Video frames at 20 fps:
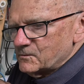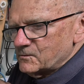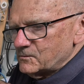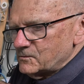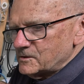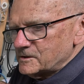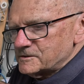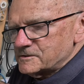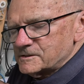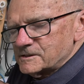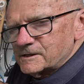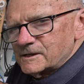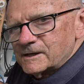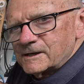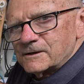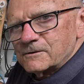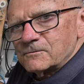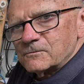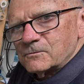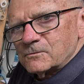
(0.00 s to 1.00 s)
once
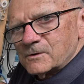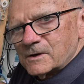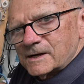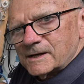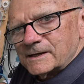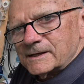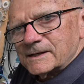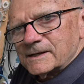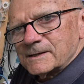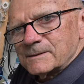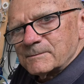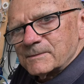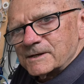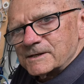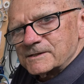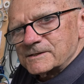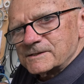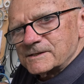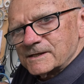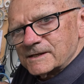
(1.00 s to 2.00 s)
again, why am I
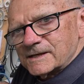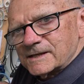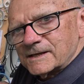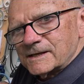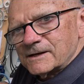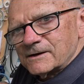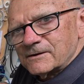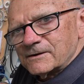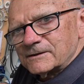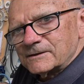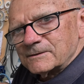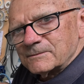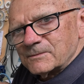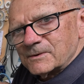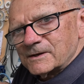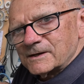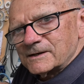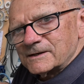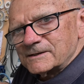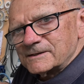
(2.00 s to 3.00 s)
sitting here at the
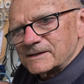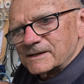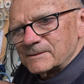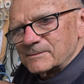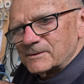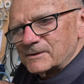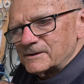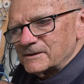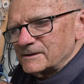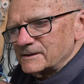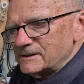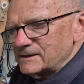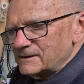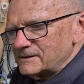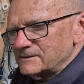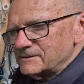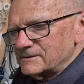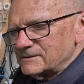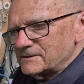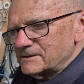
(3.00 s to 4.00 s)
model table?
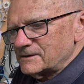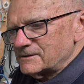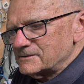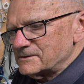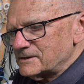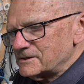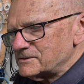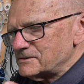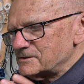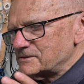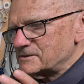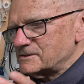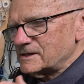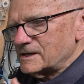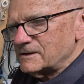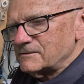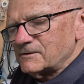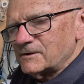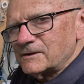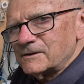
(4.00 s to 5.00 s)
Oh, I should
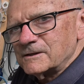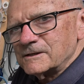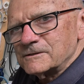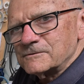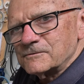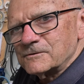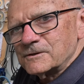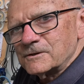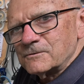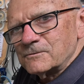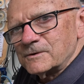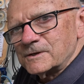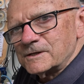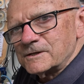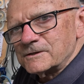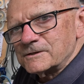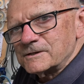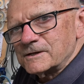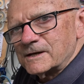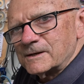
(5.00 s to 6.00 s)
save all this for the
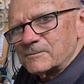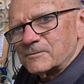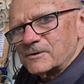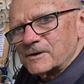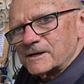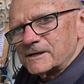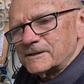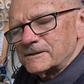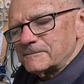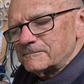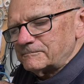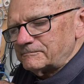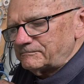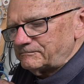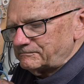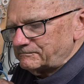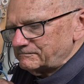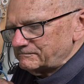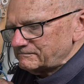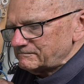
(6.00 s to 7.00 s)
winter time, right?
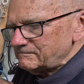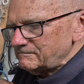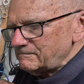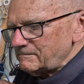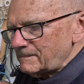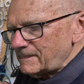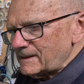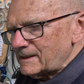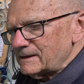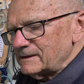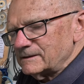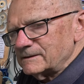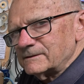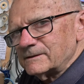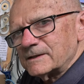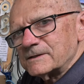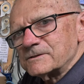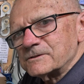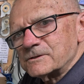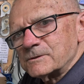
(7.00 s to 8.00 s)

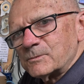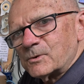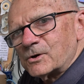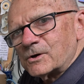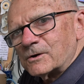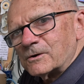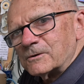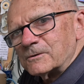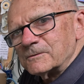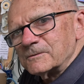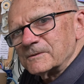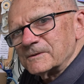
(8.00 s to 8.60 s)
That's tomorrow.